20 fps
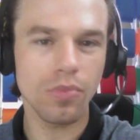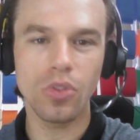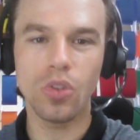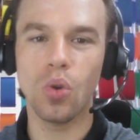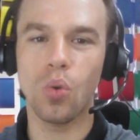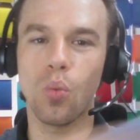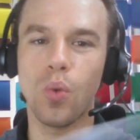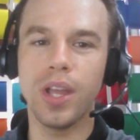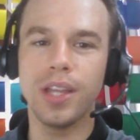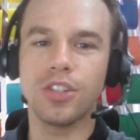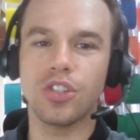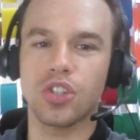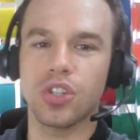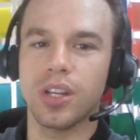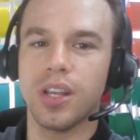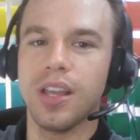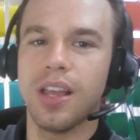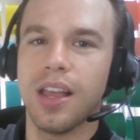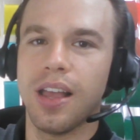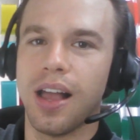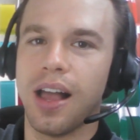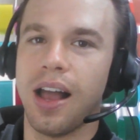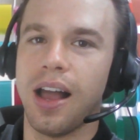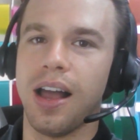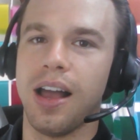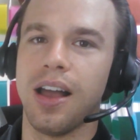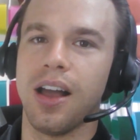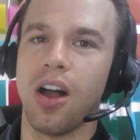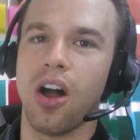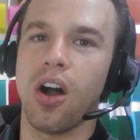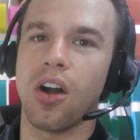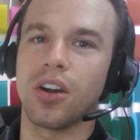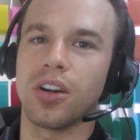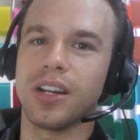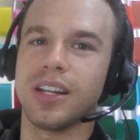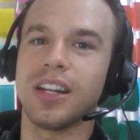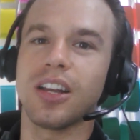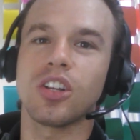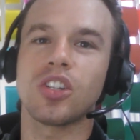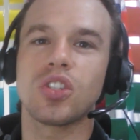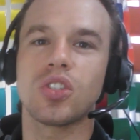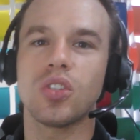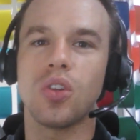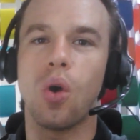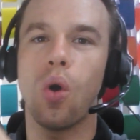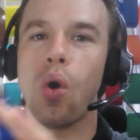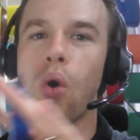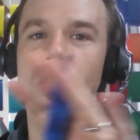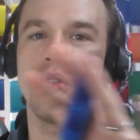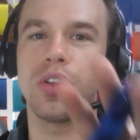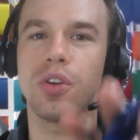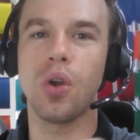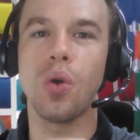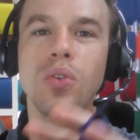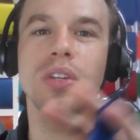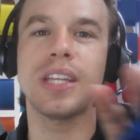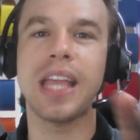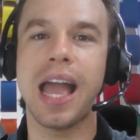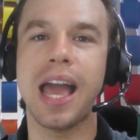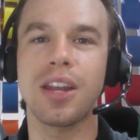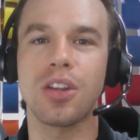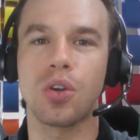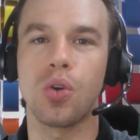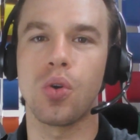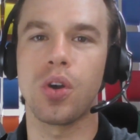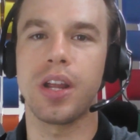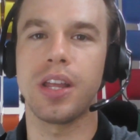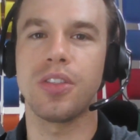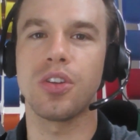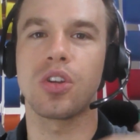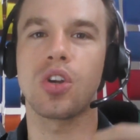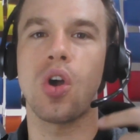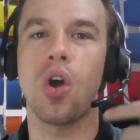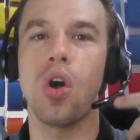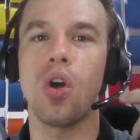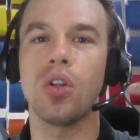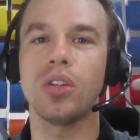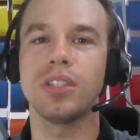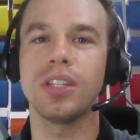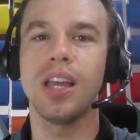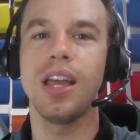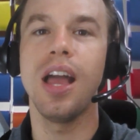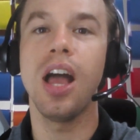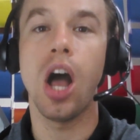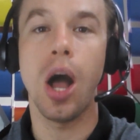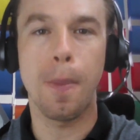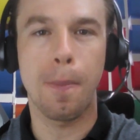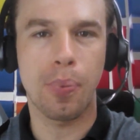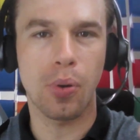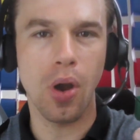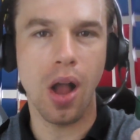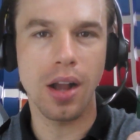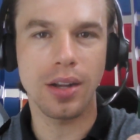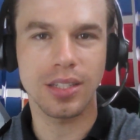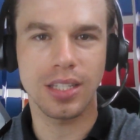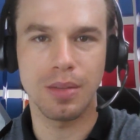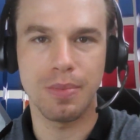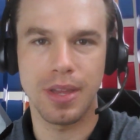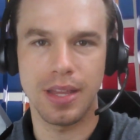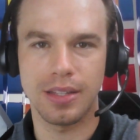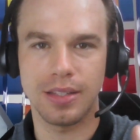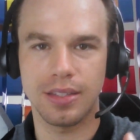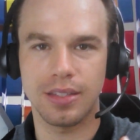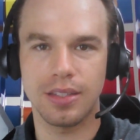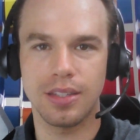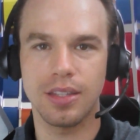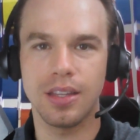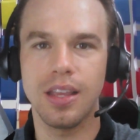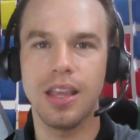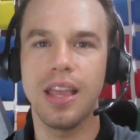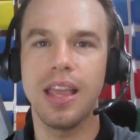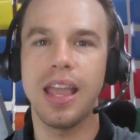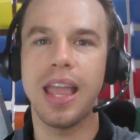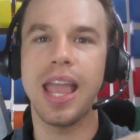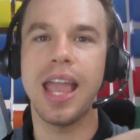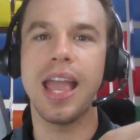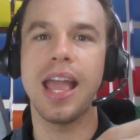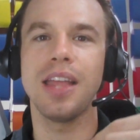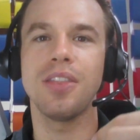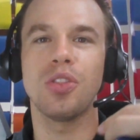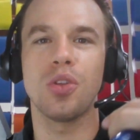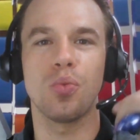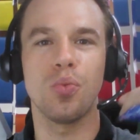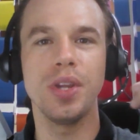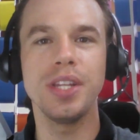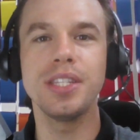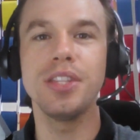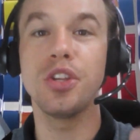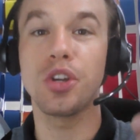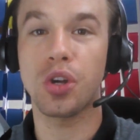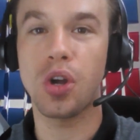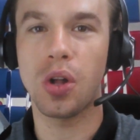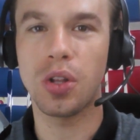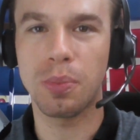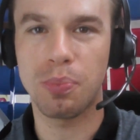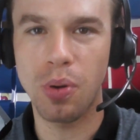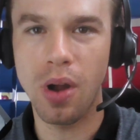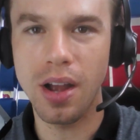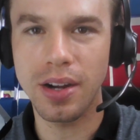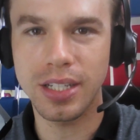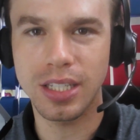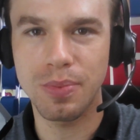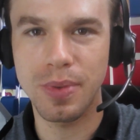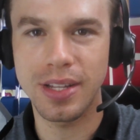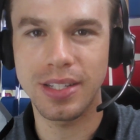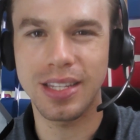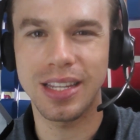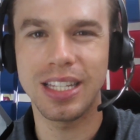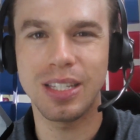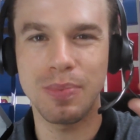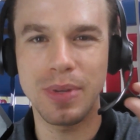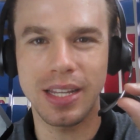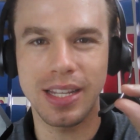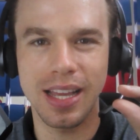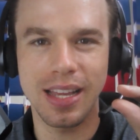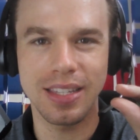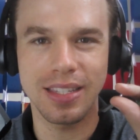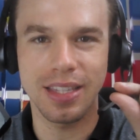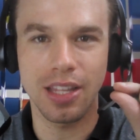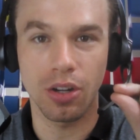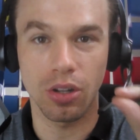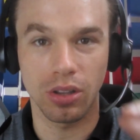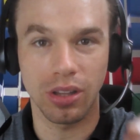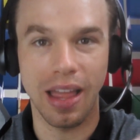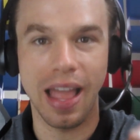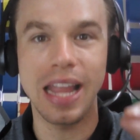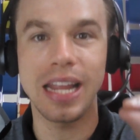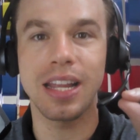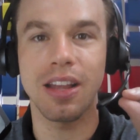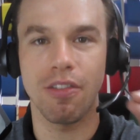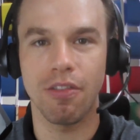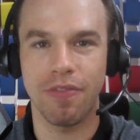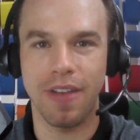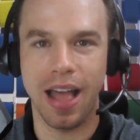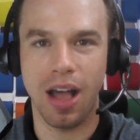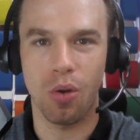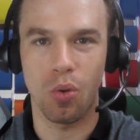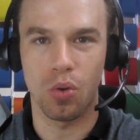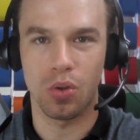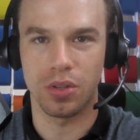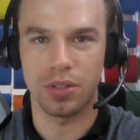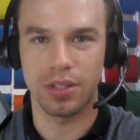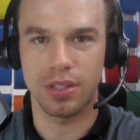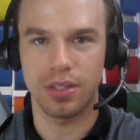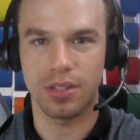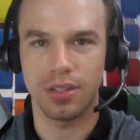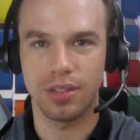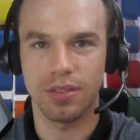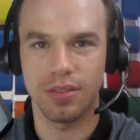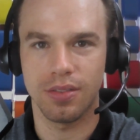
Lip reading: which are in their own category. They're called approximants. And the reason they're called approximants is because they're like vowels.